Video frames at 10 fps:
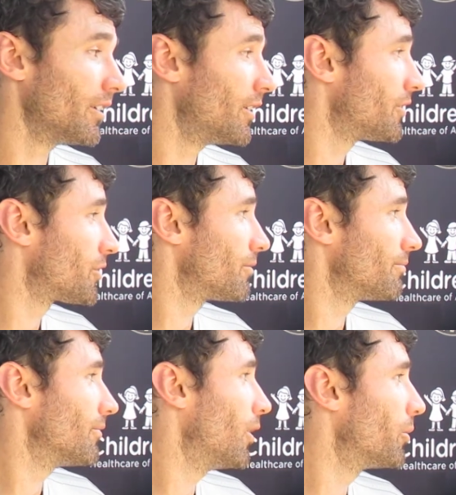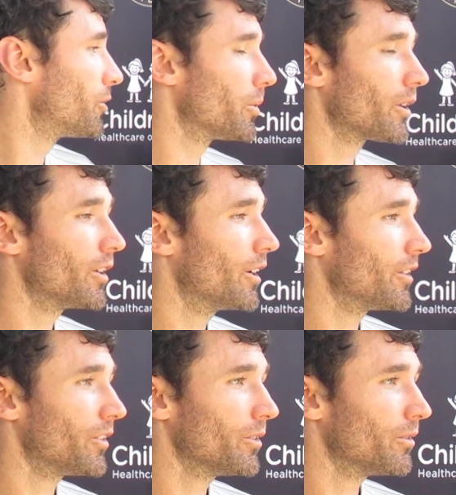he's always working on
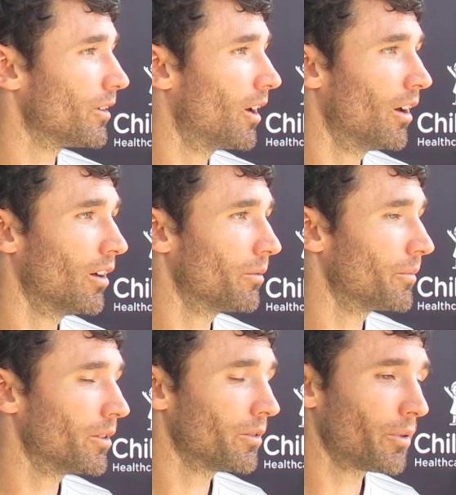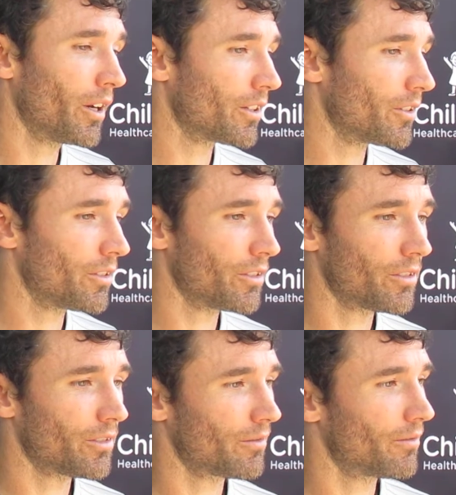it too. In practice, he
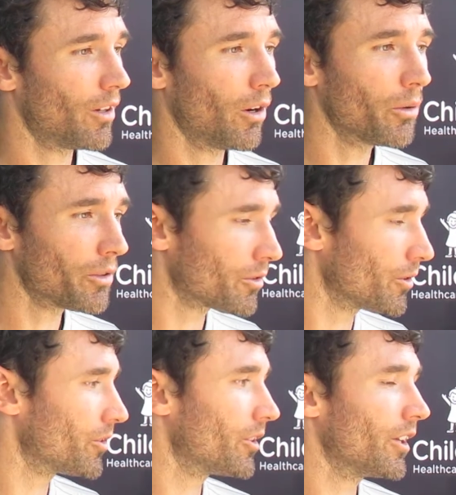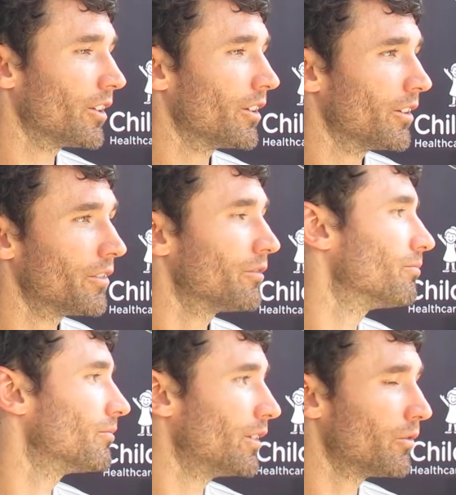always throws his head in there, even
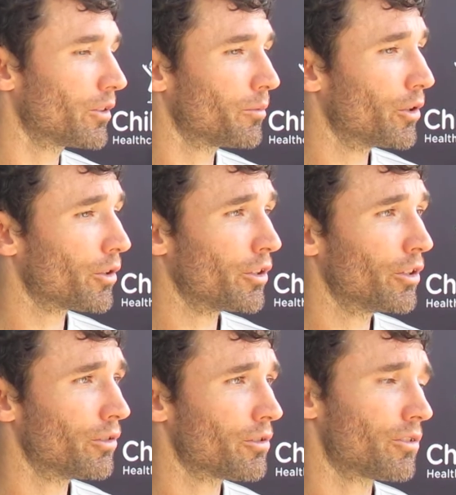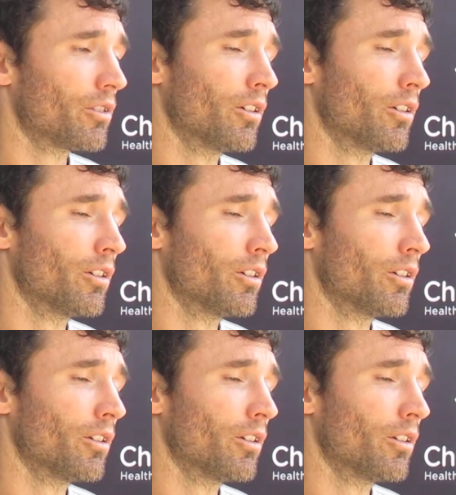with a broken nose.